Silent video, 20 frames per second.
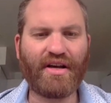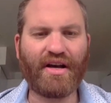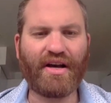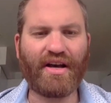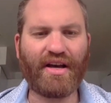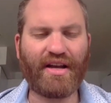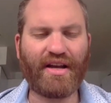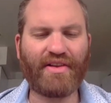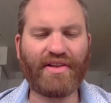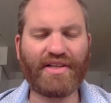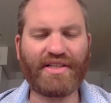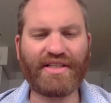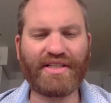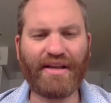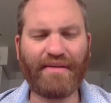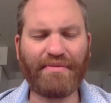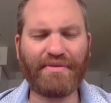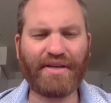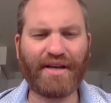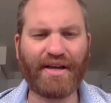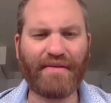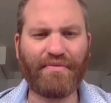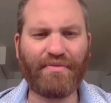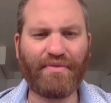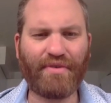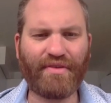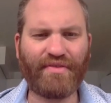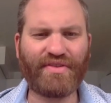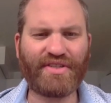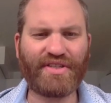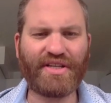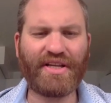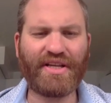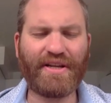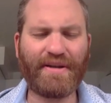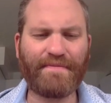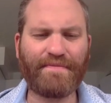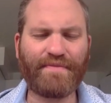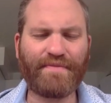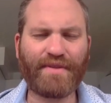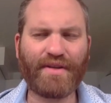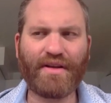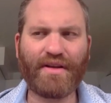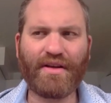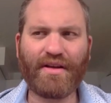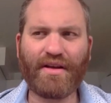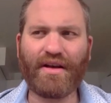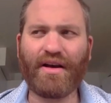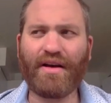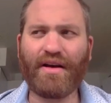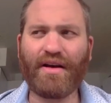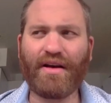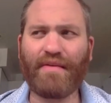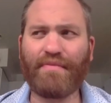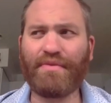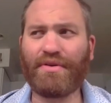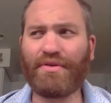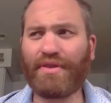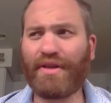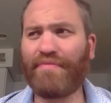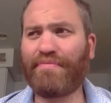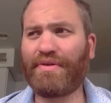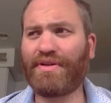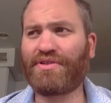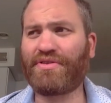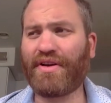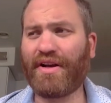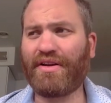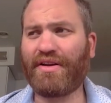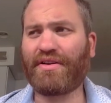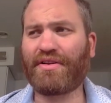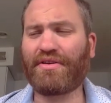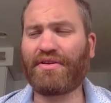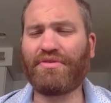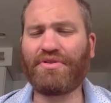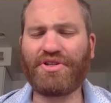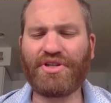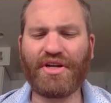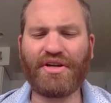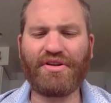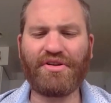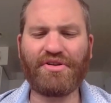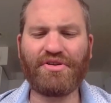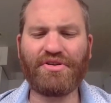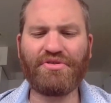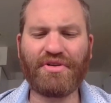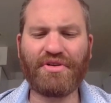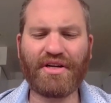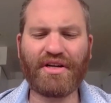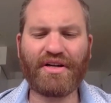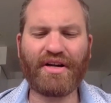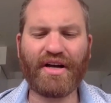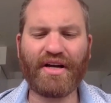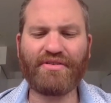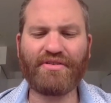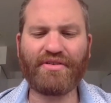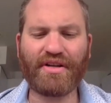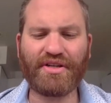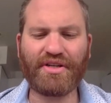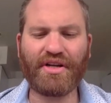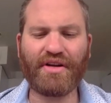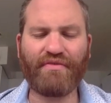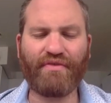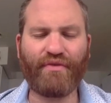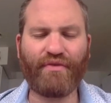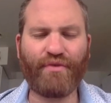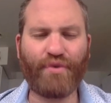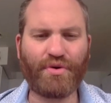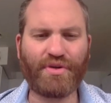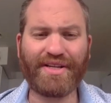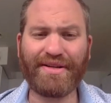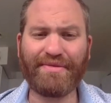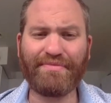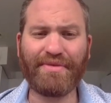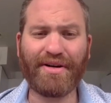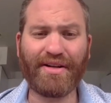Uh, and at the same time, we've seen, uh, you know, they've been trying to negotiate a union contract here for 14